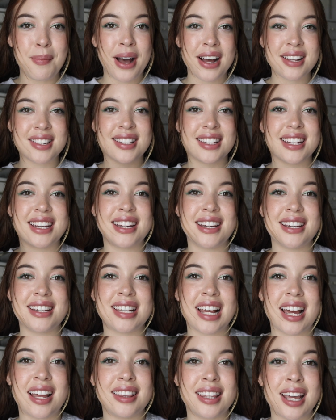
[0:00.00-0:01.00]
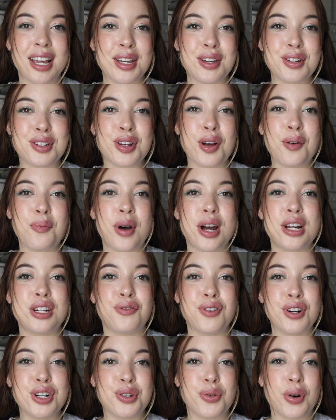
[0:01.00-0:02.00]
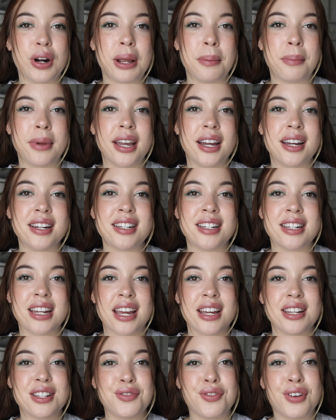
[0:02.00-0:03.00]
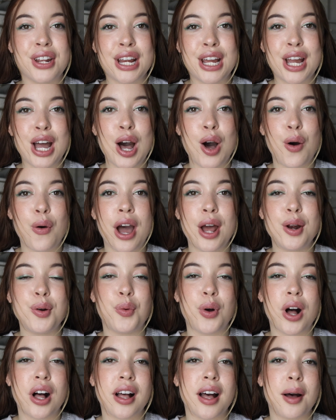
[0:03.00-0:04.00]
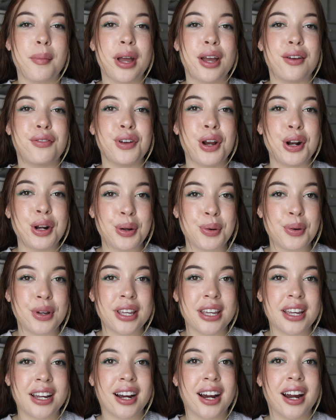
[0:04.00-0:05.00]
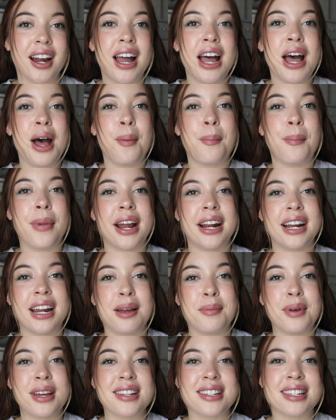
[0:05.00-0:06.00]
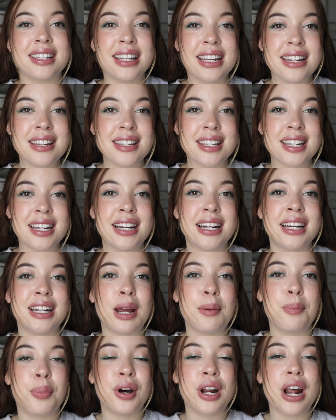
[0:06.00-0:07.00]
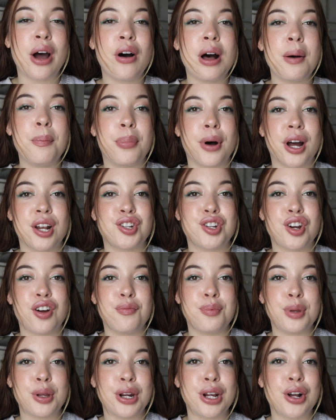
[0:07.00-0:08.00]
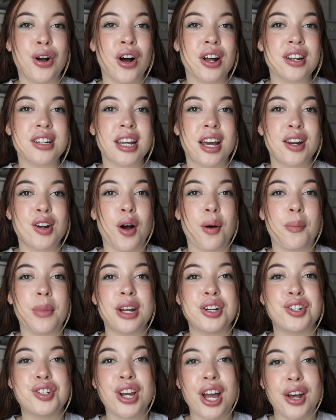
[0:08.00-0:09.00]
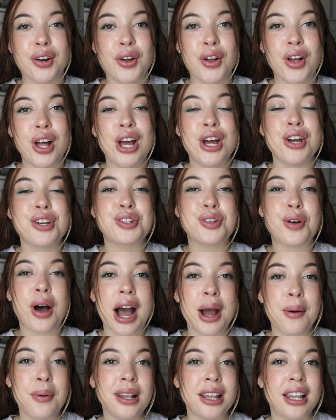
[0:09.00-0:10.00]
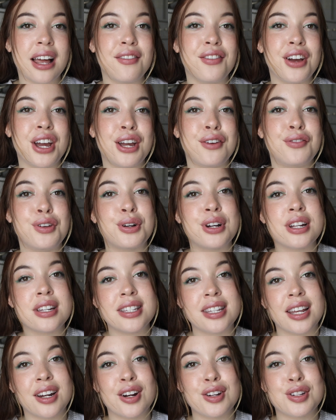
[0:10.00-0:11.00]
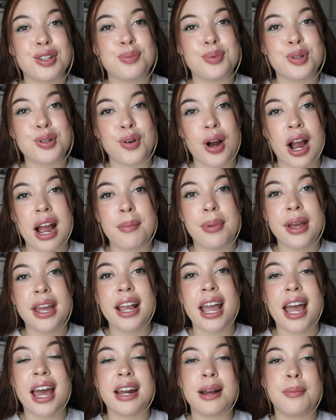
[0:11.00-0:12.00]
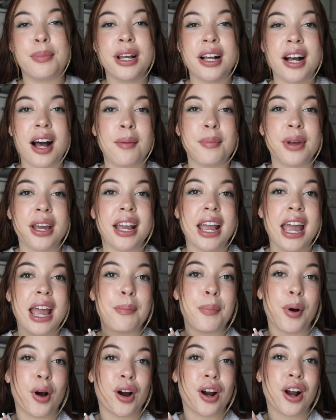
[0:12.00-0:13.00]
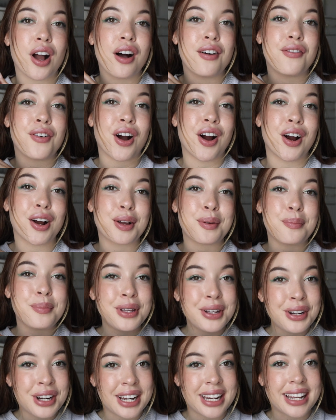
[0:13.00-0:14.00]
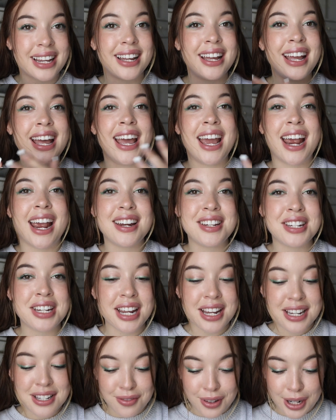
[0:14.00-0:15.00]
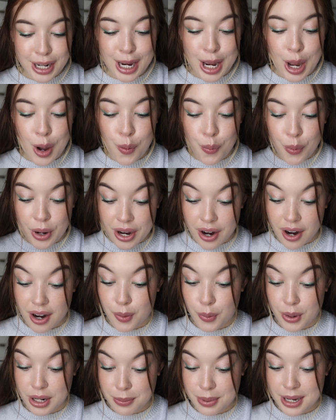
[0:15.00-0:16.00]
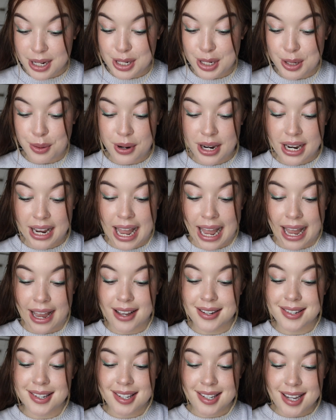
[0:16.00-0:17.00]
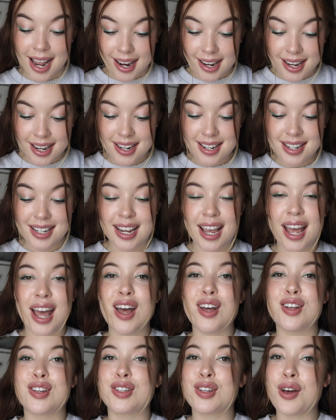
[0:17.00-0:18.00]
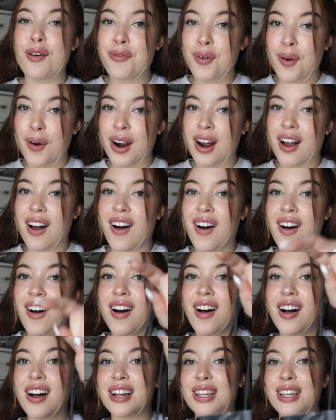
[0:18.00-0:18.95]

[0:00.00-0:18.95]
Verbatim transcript: besties, and thank you so much for joining me in today's video, and welcome if you're new here. My name is Lindsay and I put out a bunch of beauty content on my channel, so I would love it if you considered subscribing and becoming a part of our community. In today's video, we are going to be doing a second Sephora haul.